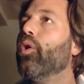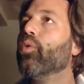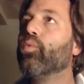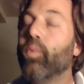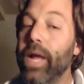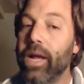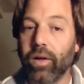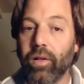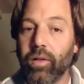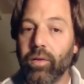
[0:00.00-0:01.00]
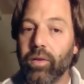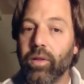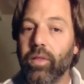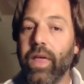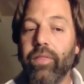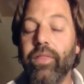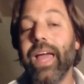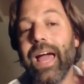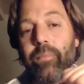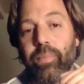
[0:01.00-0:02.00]
real than
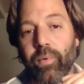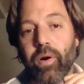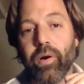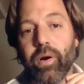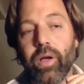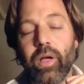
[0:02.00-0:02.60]
the emperor.